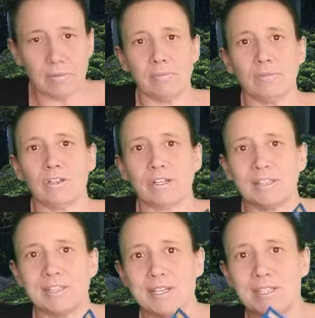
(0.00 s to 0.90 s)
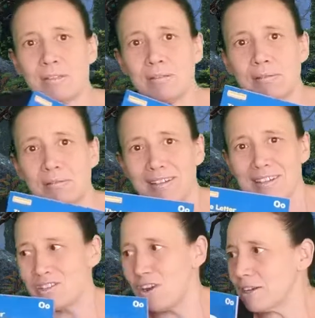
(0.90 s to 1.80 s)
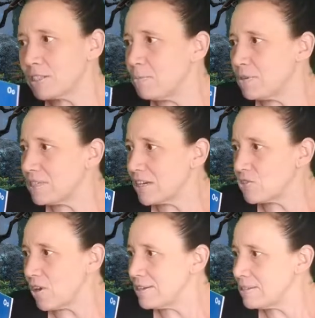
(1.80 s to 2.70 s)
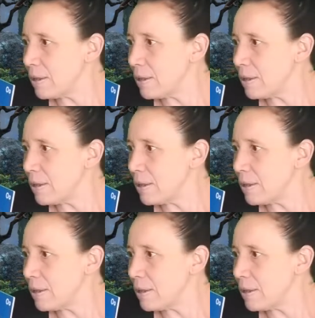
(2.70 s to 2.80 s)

Look at this. It's an octopus, Extra Eyes.